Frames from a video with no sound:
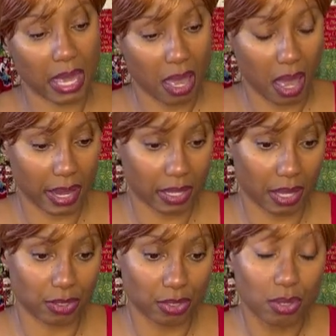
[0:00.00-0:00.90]
I can either
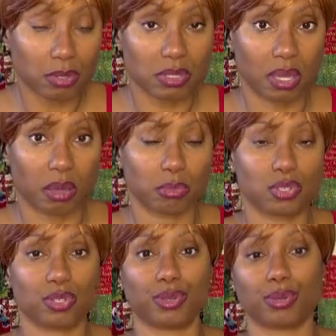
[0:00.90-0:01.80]
use them
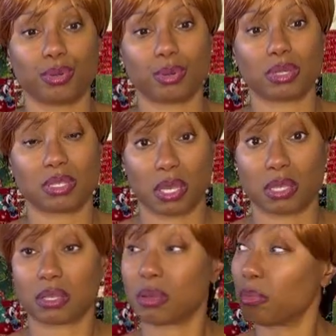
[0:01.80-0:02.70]
to
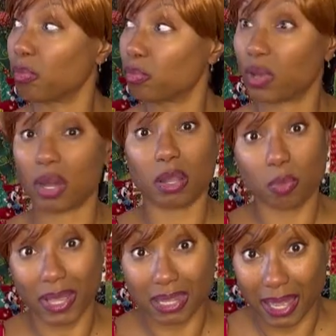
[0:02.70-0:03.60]
test
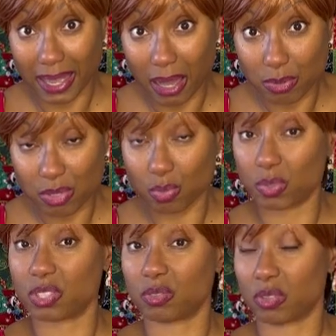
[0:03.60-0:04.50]
colorway layouts, which
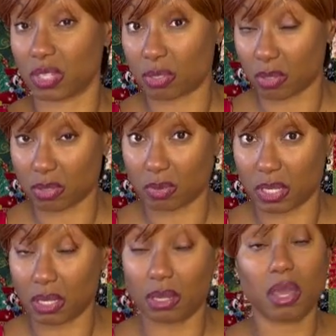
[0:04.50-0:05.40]
this also
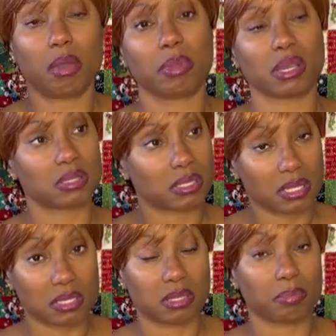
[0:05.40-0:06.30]
did because I
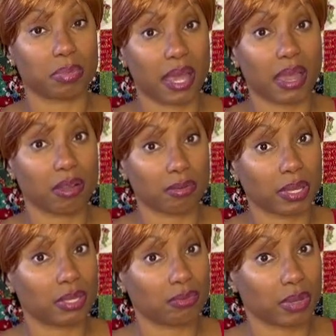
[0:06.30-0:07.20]
tested black,
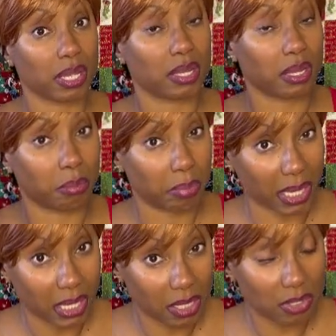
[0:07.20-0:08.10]
green, red, and
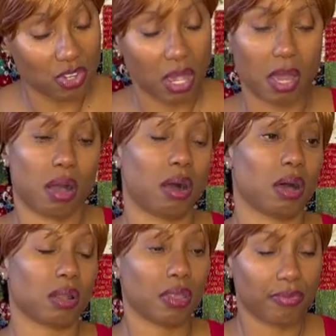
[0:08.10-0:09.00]
beige. On
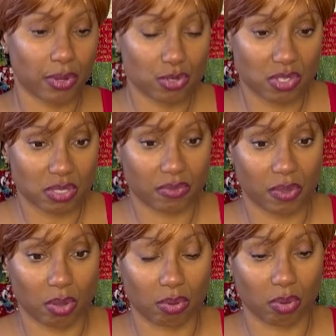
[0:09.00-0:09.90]
other versions of the
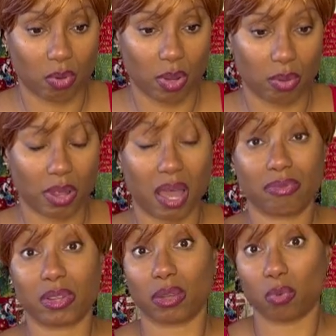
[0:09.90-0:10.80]
quilt, I've
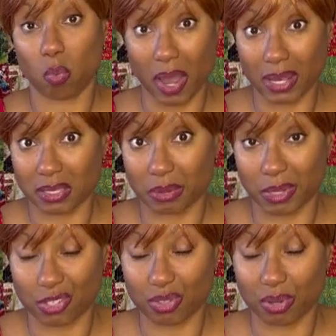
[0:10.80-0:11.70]
done white, as I
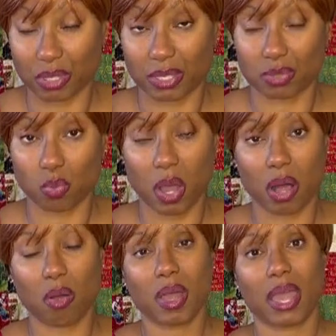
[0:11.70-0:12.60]
mentioned earlier as
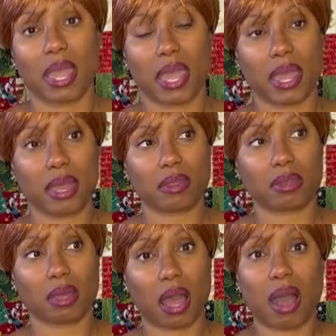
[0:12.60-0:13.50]
well, and
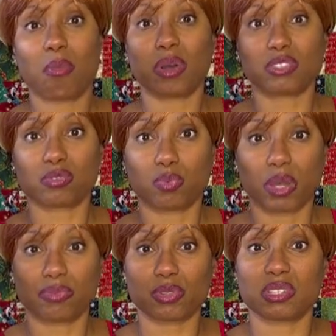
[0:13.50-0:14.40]
how much of one
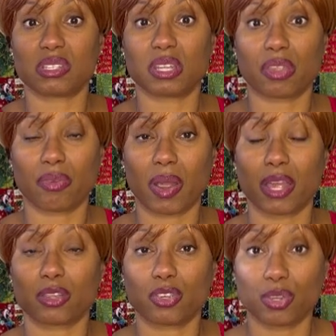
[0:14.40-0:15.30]
versus the other I
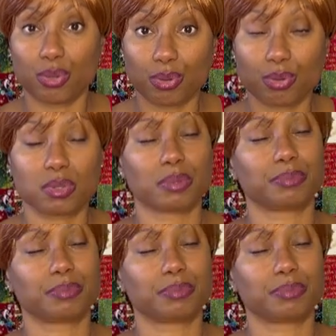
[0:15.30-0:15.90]
use.